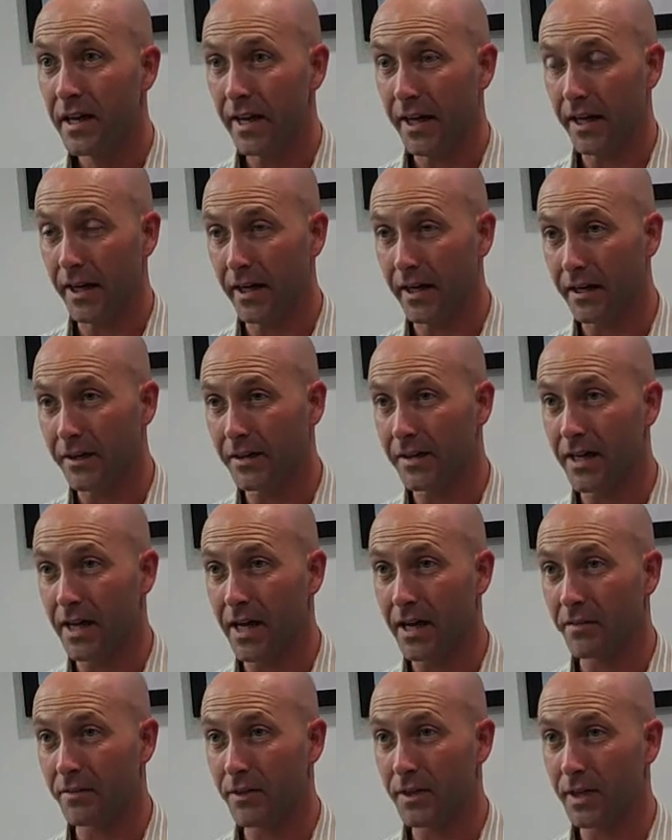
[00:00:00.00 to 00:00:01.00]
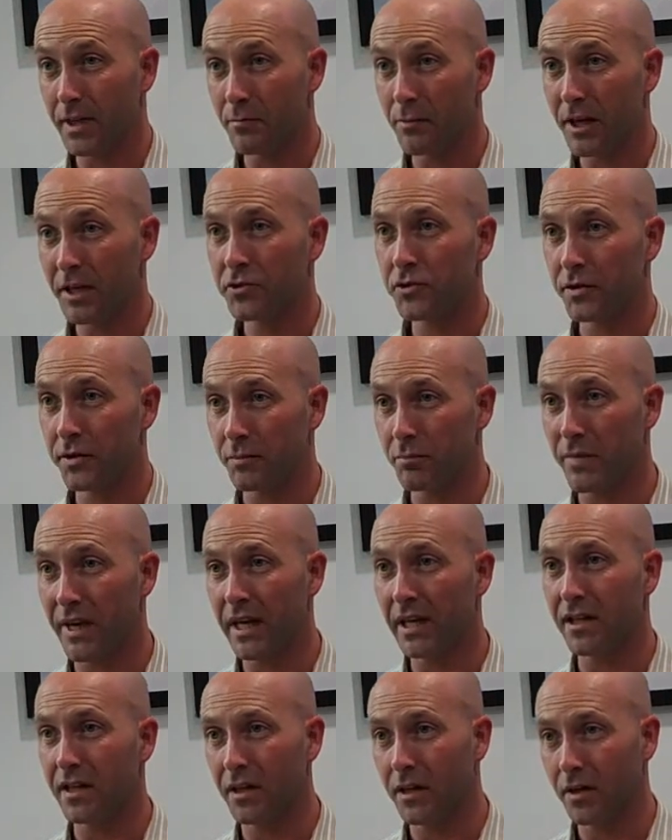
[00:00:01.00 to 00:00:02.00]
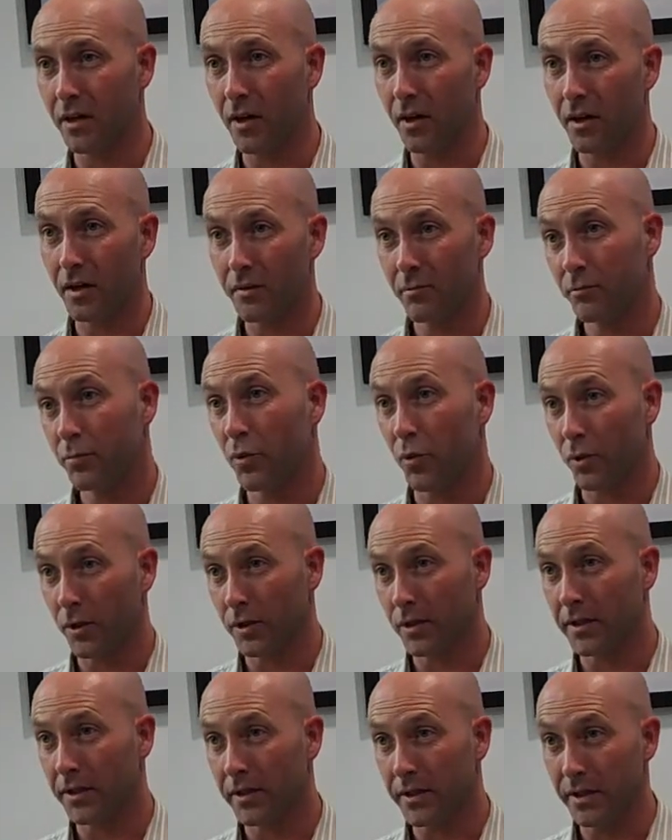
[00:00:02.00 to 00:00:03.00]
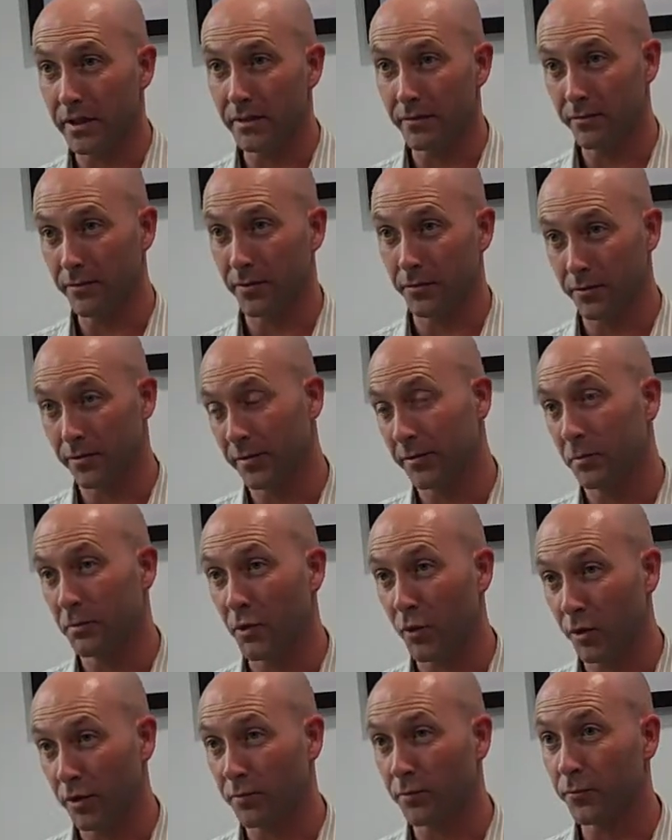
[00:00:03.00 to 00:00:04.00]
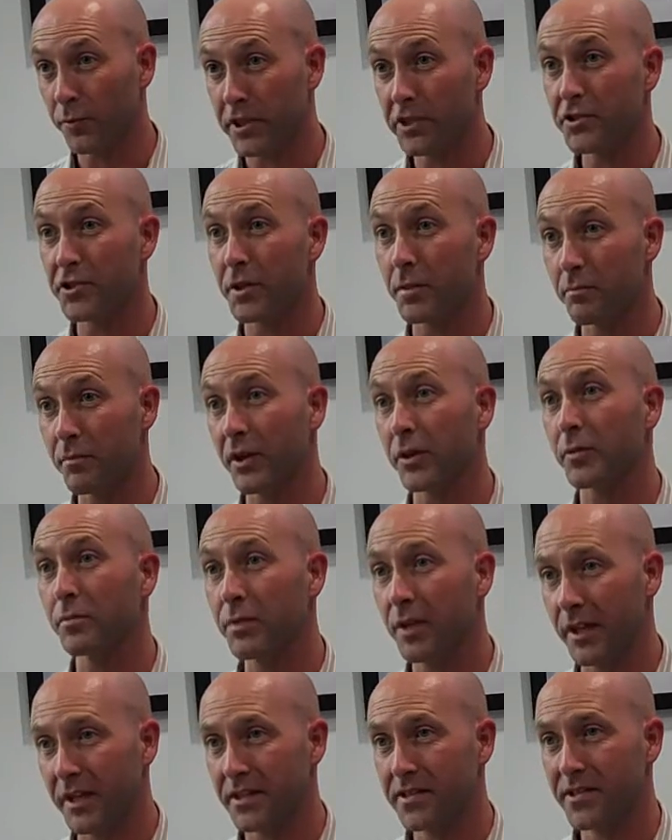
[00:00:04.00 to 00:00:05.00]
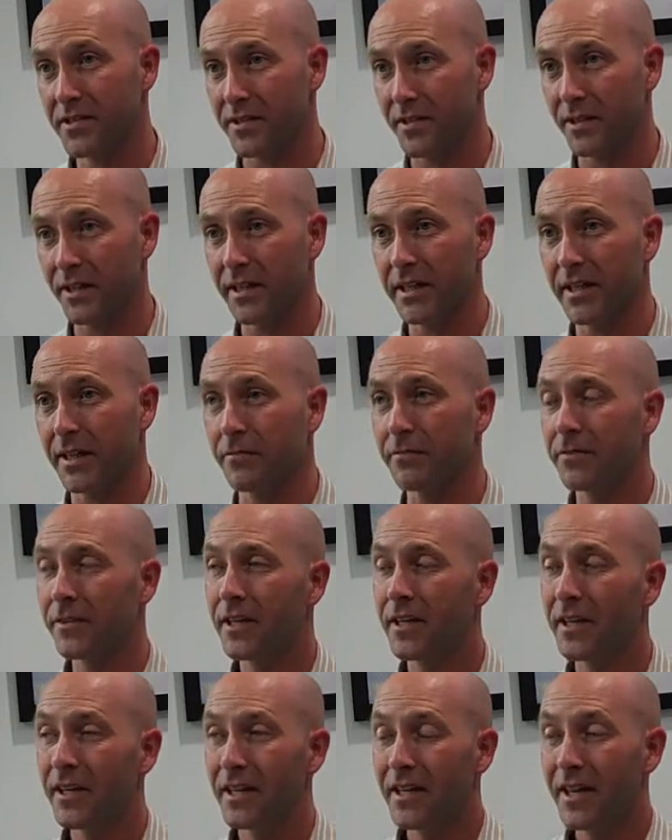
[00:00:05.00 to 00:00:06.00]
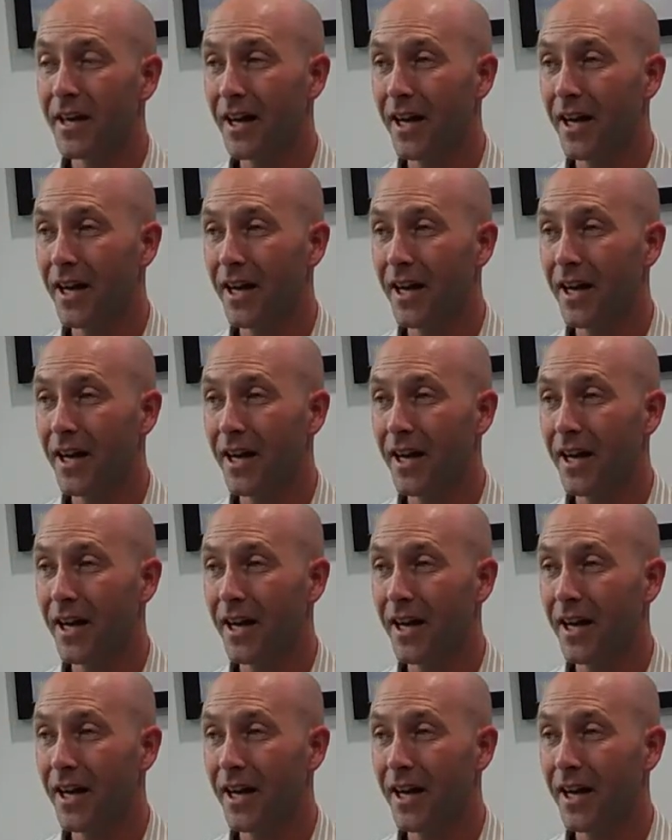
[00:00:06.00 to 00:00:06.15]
and that I'm actually making Portland, or the Portland region, a better place to live.